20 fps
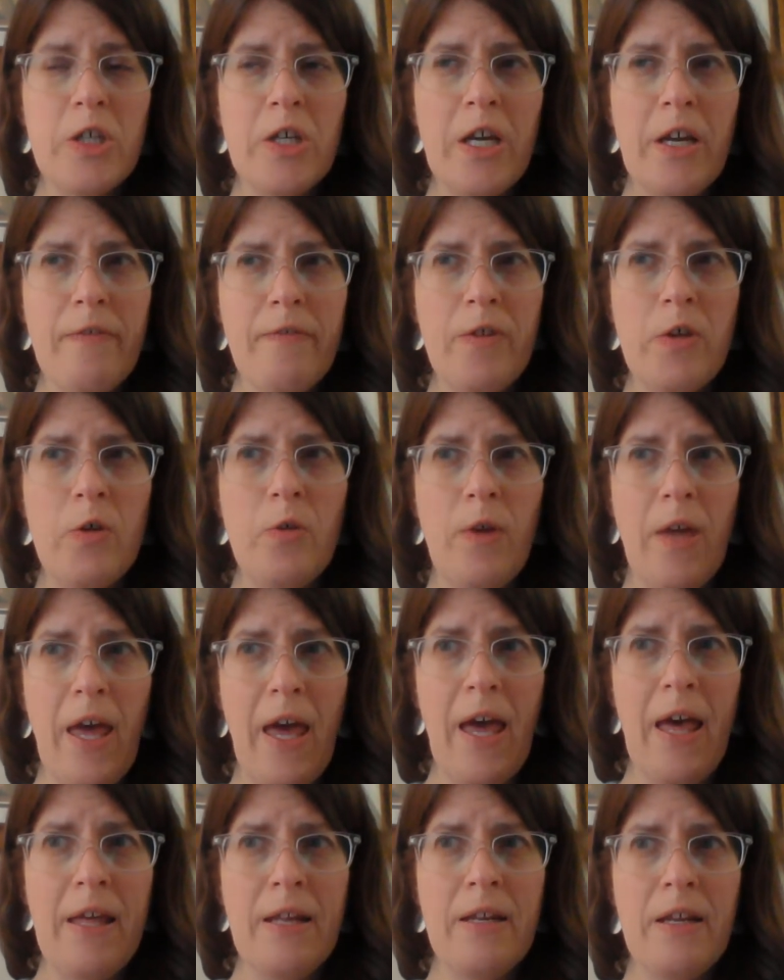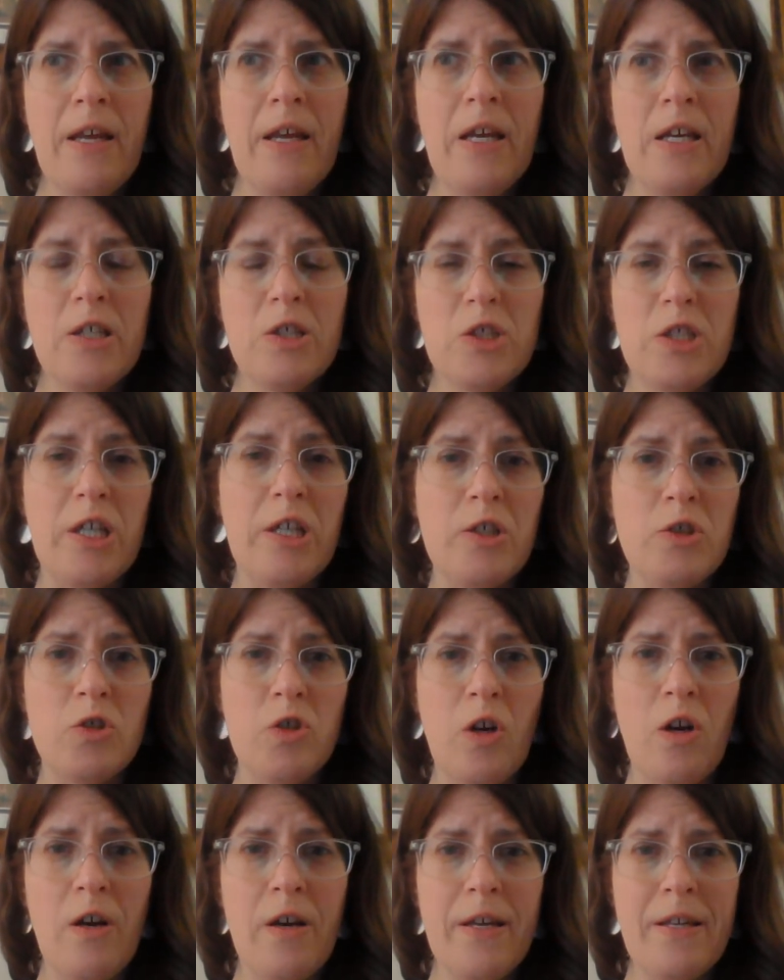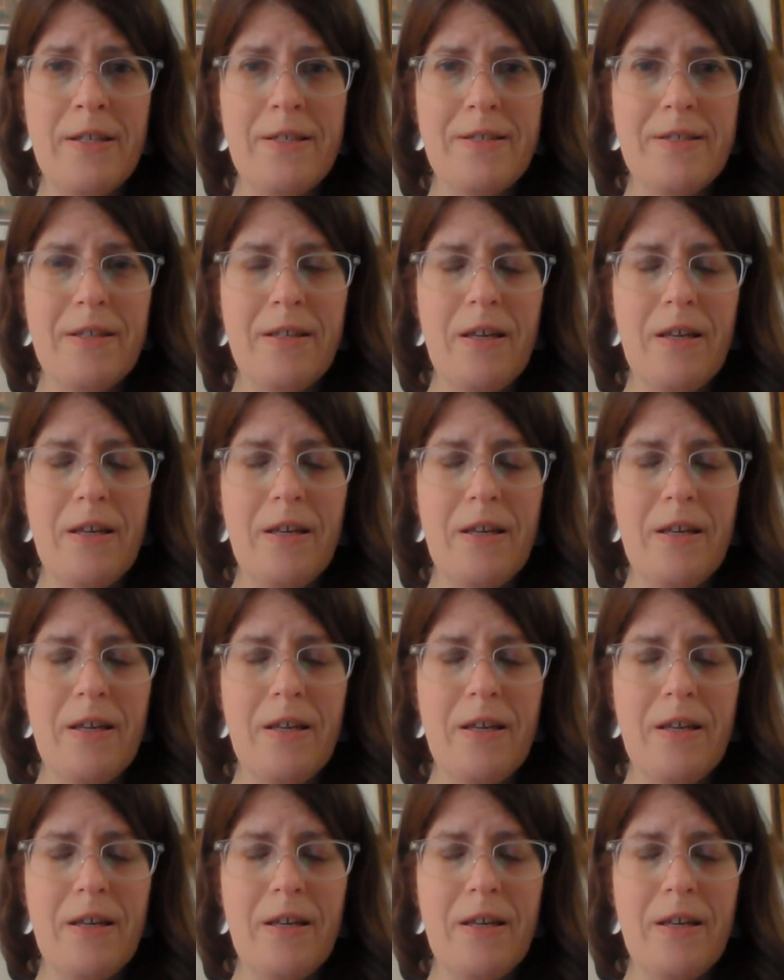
if you can share drawings